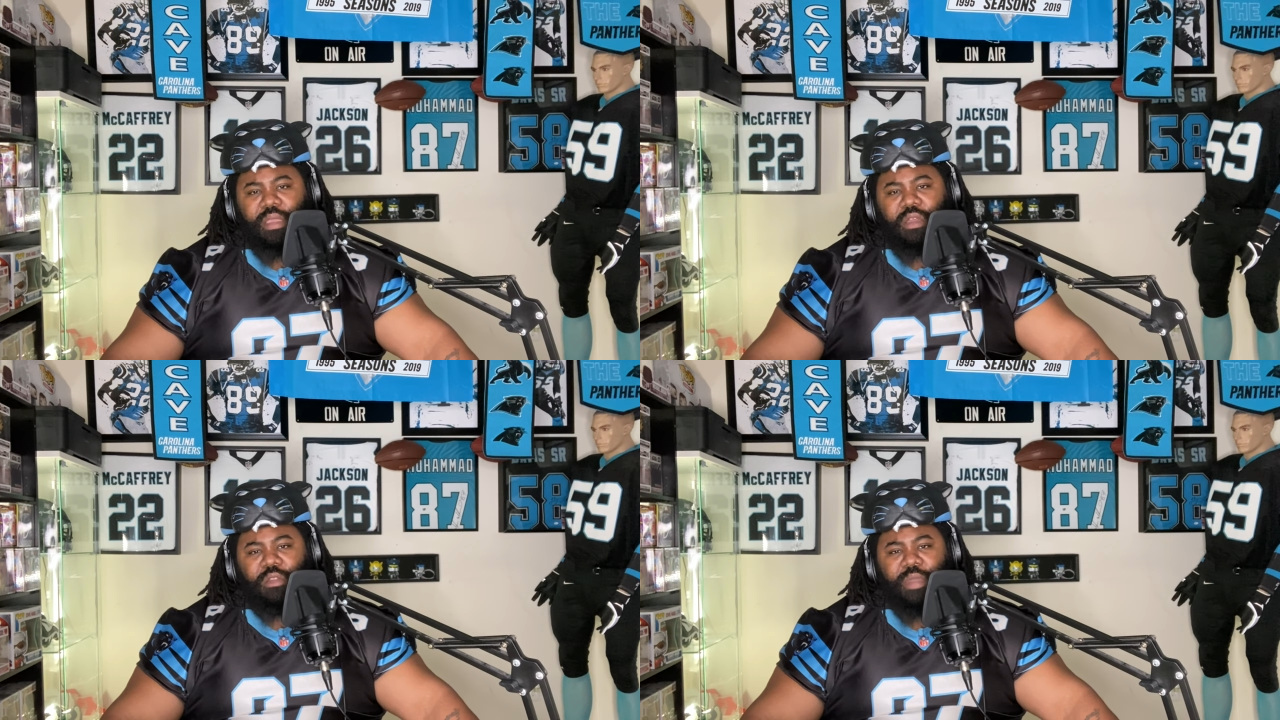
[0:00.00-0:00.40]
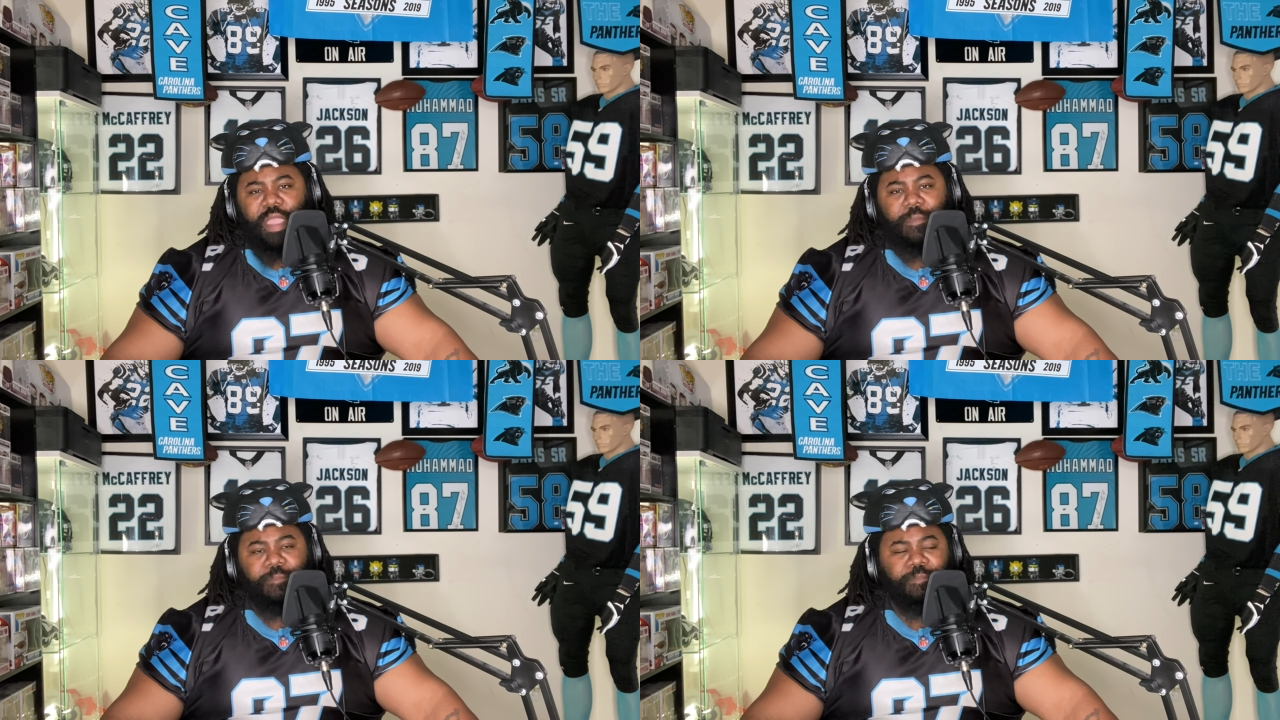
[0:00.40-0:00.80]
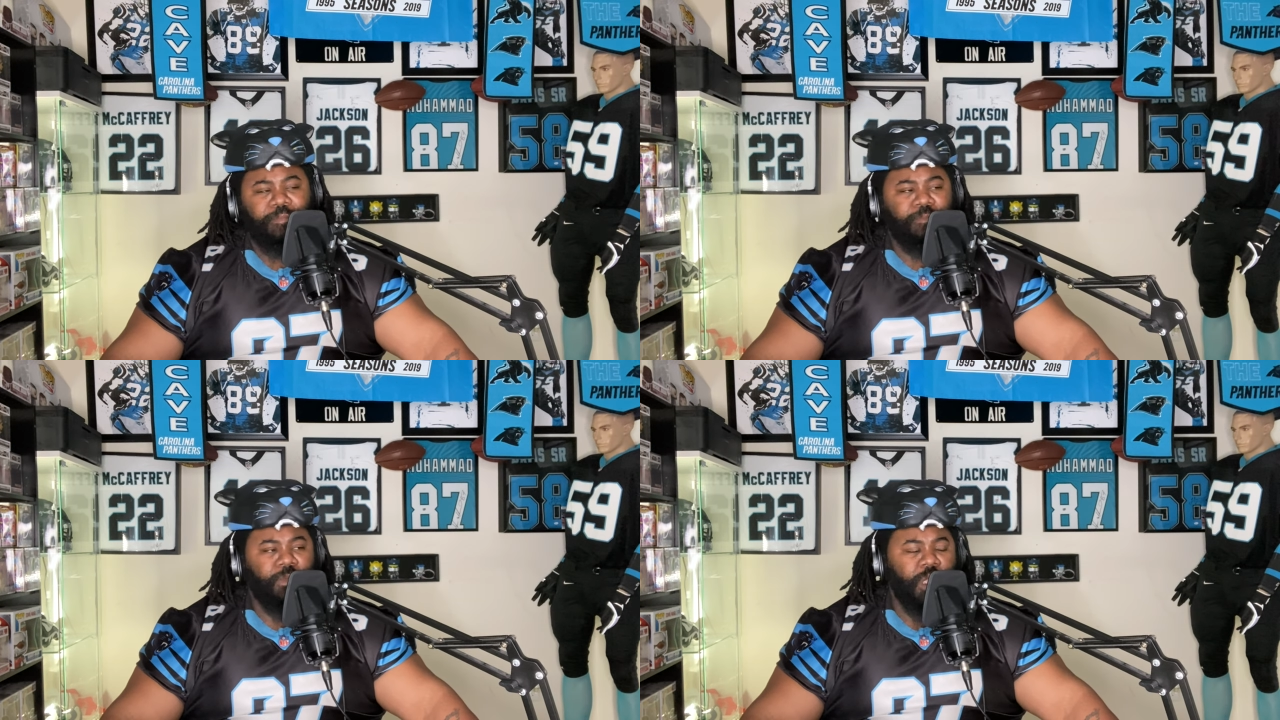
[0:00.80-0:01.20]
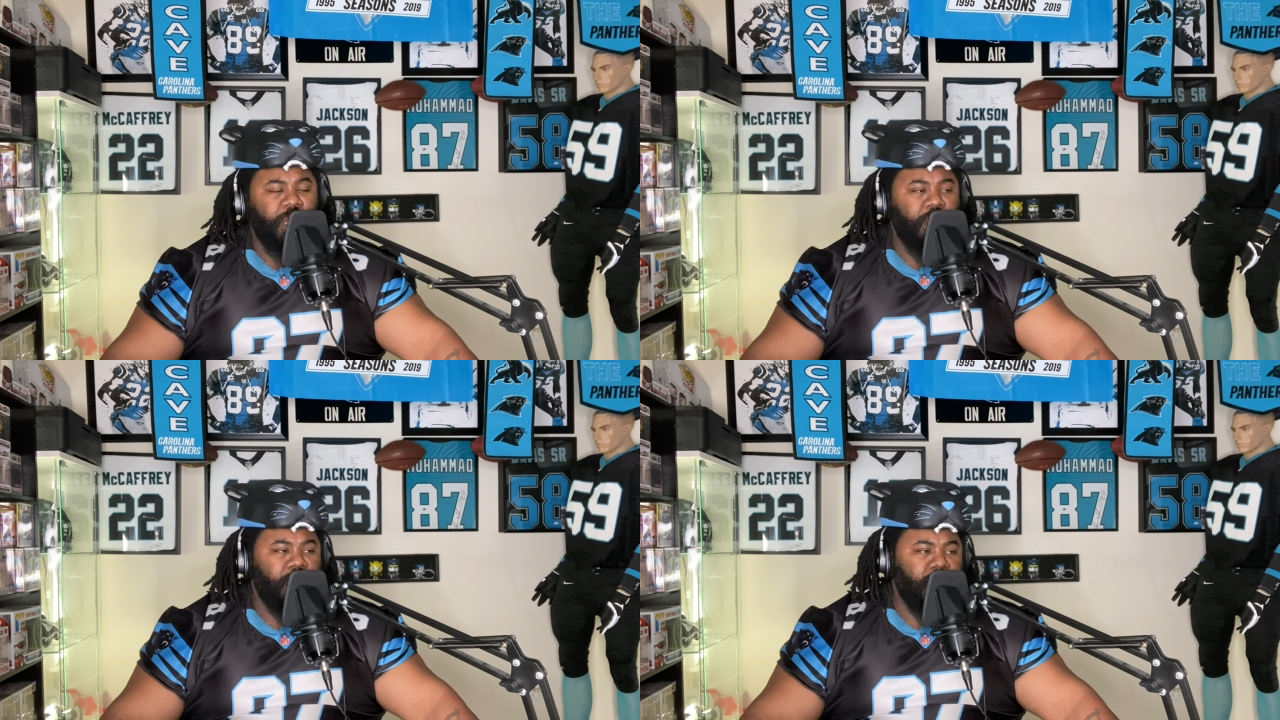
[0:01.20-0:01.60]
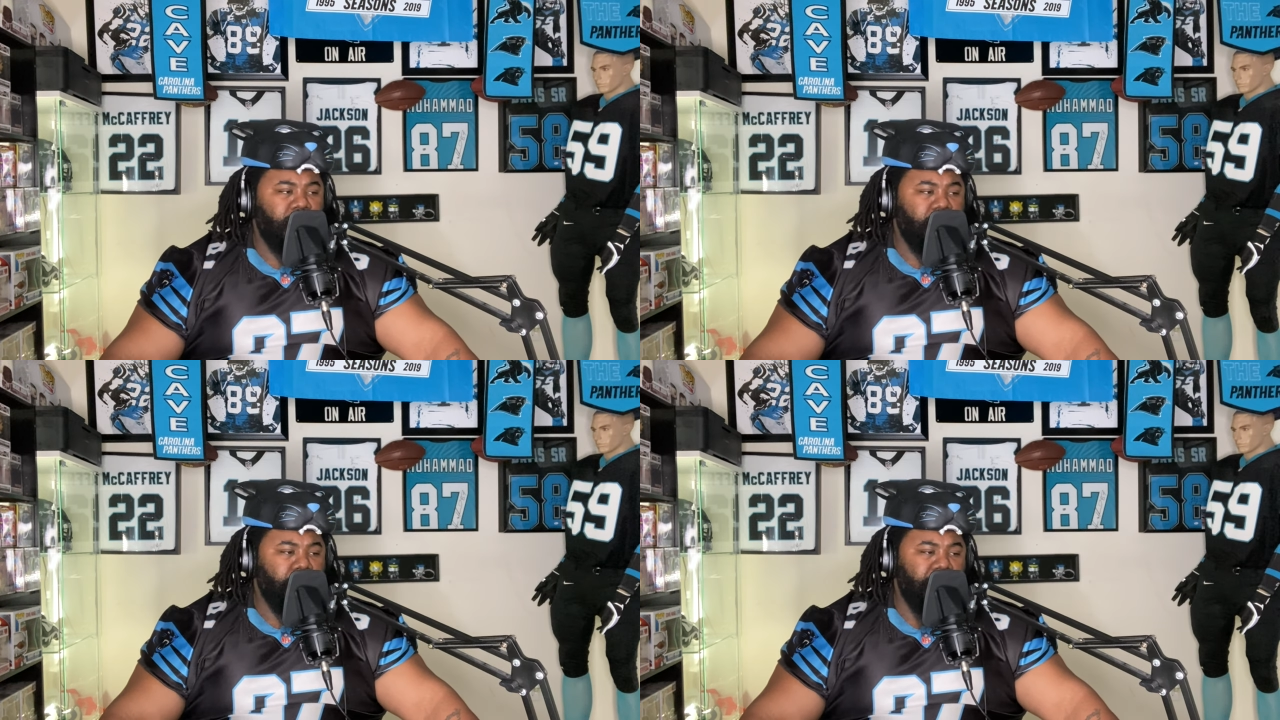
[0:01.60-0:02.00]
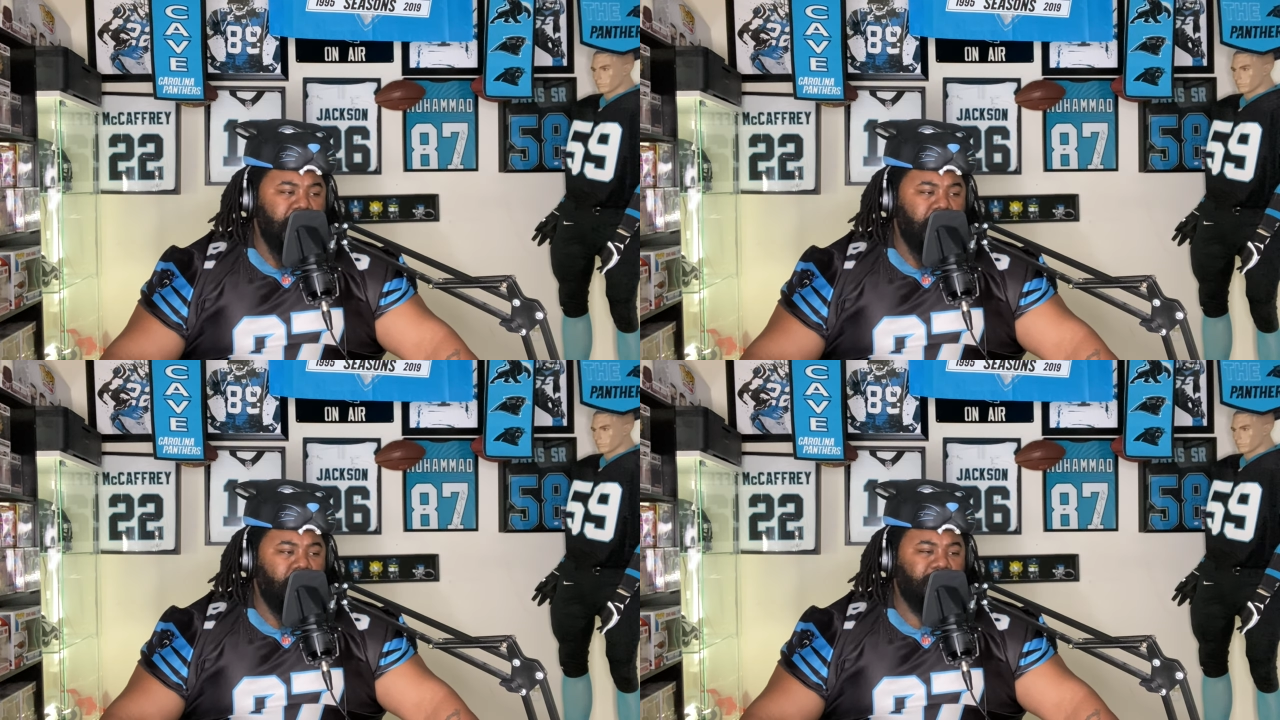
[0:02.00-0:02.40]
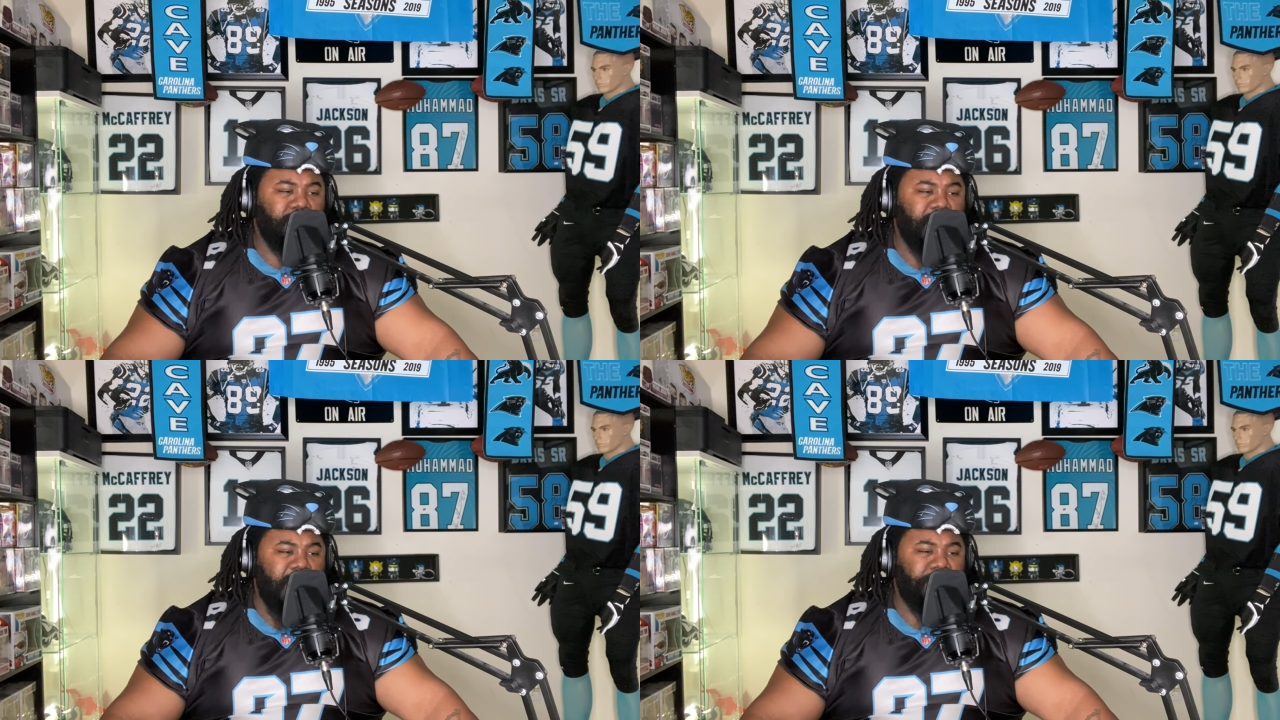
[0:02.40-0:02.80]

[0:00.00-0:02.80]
You know what I mean? But ultimately, I